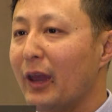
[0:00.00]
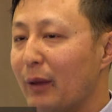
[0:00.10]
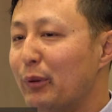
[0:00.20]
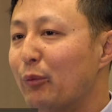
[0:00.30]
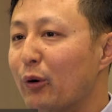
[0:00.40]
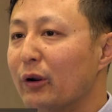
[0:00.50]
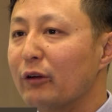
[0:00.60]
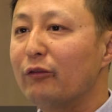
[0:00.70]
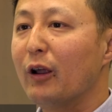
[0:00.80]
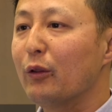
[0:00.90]
and people are going
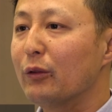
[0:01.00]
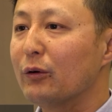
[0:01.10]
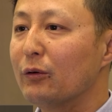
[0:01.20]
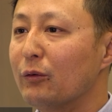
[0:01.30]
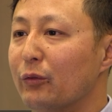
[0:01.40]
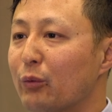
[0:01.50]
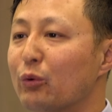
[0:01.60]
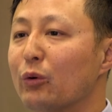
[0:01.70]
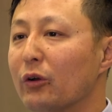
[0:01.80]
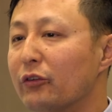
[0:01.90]
to follow the
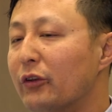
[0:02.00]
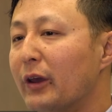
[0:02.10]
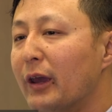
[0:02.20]
rules.